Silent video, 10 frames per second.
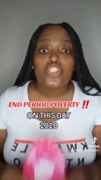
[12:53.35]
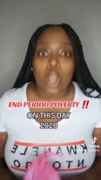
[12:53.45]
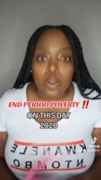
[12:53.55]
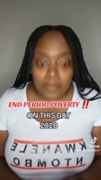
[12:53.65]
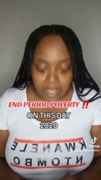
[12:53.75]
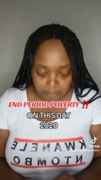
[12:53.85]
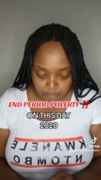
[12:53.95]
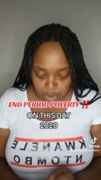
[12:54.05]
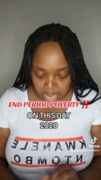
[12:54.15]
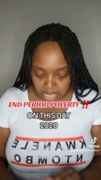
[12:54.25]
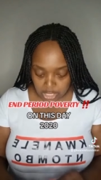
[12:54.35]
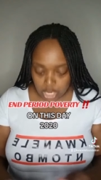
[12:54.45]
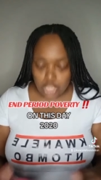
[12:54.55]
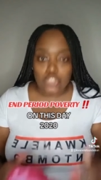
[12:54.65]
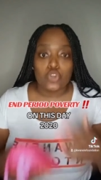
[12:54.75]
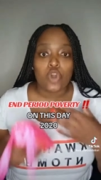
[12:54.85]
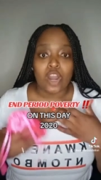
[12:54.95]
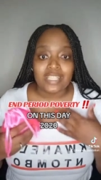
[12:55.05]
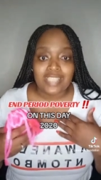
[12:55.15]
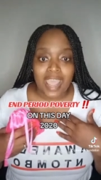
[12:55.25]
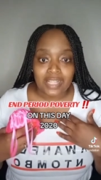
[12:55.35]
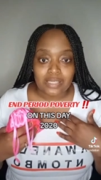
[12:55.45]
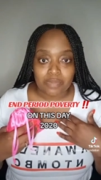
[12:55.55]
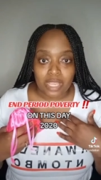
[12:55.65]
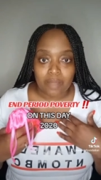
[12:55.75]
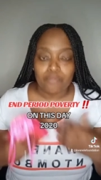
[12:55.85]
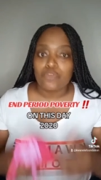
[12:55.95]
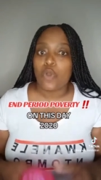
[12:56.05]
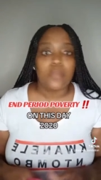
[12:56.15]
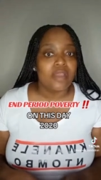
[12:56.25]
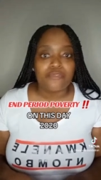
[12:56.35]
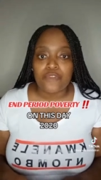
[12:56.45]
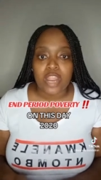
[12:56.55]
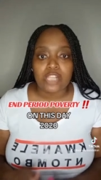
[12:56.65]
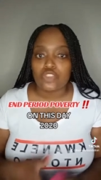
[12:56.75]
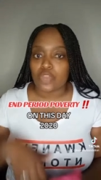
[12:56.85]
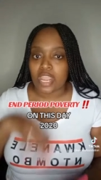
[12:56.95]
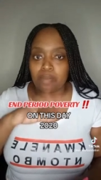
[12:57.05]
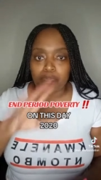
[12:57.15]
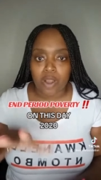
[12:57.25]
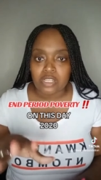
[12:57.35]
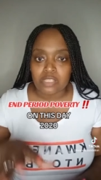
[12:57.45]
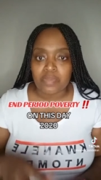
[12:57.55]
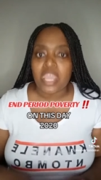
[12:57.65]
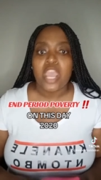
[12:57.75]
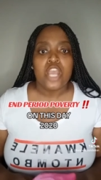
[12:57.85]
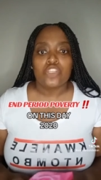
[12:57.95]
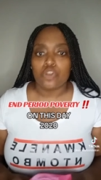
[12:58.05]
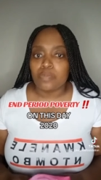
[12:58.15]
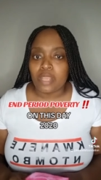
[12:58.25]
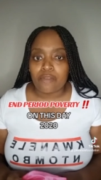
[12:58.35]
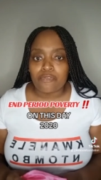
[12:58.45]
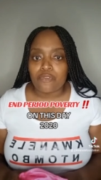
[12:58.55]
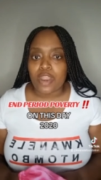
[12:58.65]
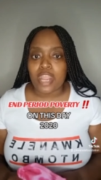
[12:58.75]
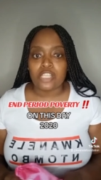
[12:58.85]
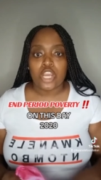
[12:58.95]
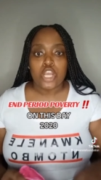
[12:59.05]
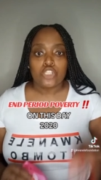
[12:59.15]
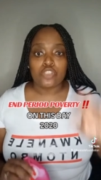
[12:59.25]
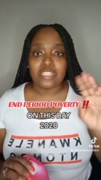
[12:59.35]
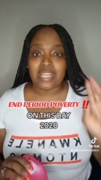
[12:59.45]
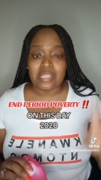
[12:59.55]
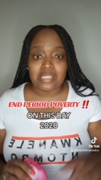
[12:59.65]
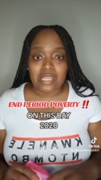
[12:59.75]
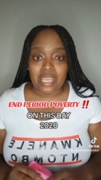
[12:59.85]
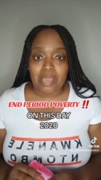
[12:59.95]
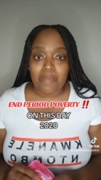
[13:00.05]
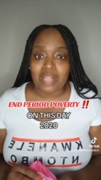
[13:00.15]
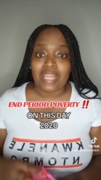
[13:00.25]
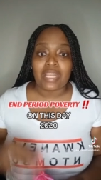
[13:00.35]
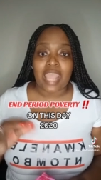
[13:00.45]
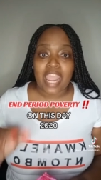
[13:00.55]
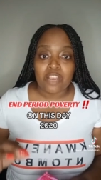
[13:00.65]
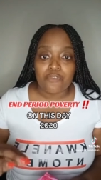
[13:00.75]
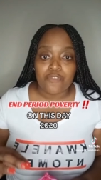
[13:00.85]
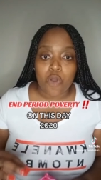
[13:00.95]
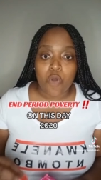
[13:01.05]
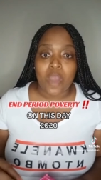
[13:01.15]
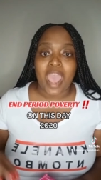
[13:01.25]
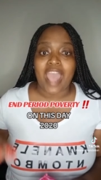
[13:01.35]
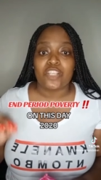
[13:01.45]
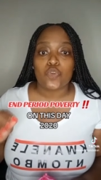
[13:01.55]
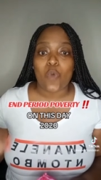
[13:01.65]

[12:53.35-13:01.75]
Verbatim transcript: don't be afraid to contact me. Don't be afraid to inbox me. Don't be afraid to send us an email at info at